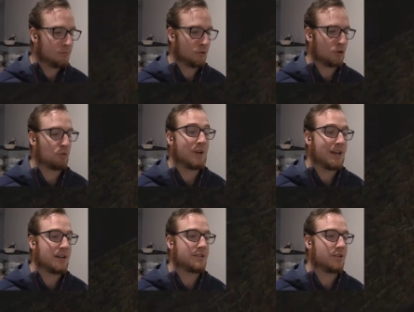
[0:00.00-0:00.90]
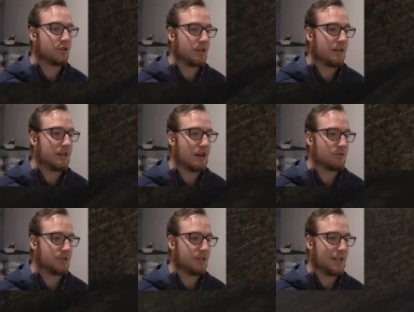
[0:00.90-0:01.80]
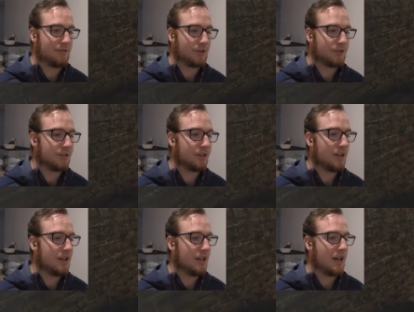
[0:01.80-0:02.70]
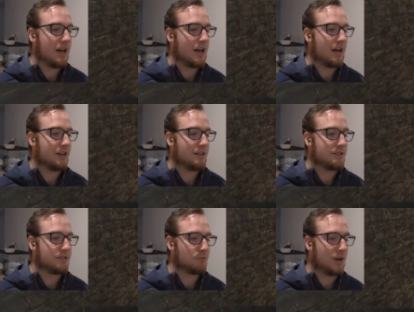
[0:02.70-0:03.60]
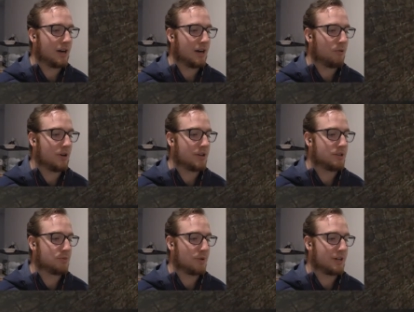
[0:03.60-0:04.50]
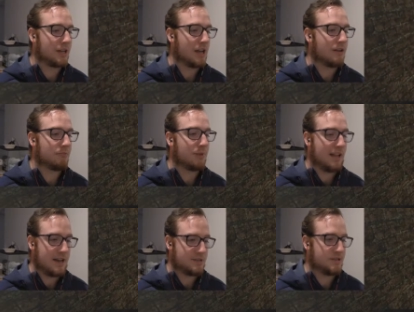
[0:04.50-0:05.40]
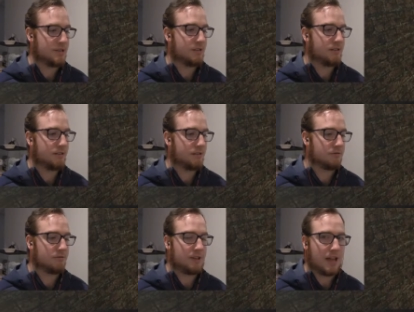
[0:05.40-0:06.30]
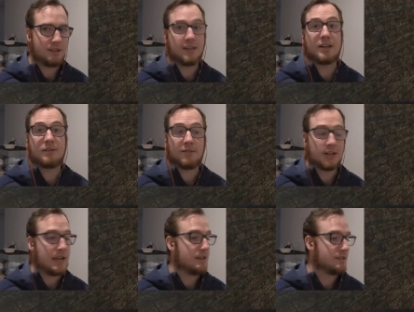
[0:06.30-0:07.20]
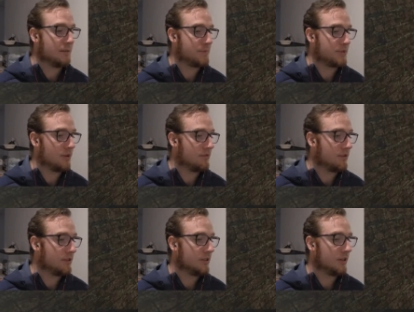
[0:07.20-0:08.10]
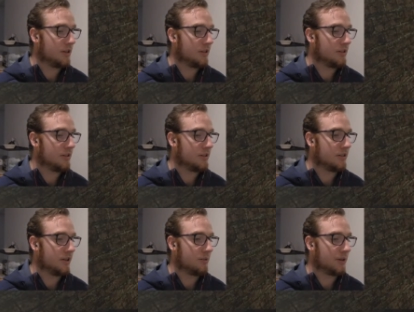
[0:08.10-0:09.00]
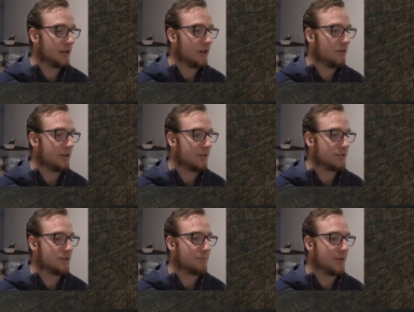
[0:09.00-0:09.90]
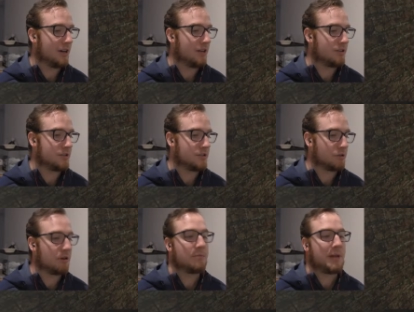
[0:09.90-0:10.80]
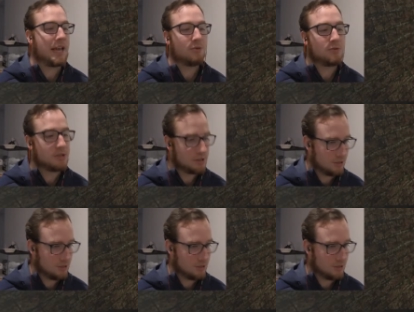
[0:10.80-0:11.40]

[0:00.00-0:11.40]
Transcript: or we got to the Jailhouse level. Uh, this is where I was when I got blasted at the end of the last episode. There we go, he looks up here just to creep me out.